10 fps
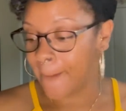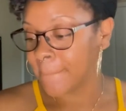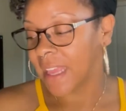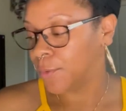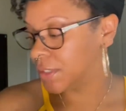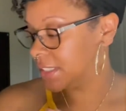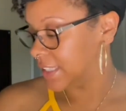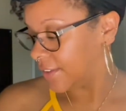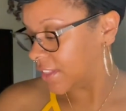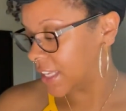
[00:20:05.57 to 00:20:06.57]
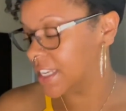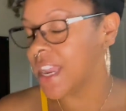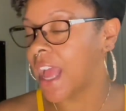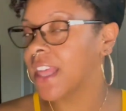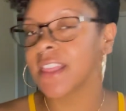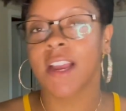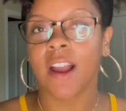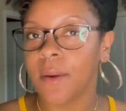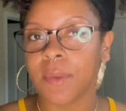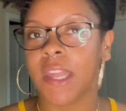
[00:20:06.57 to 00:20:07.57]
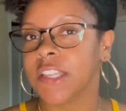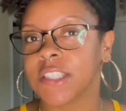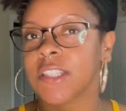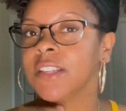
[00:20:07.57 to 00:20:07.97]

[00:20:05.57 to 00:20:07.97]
It was definitely not the combination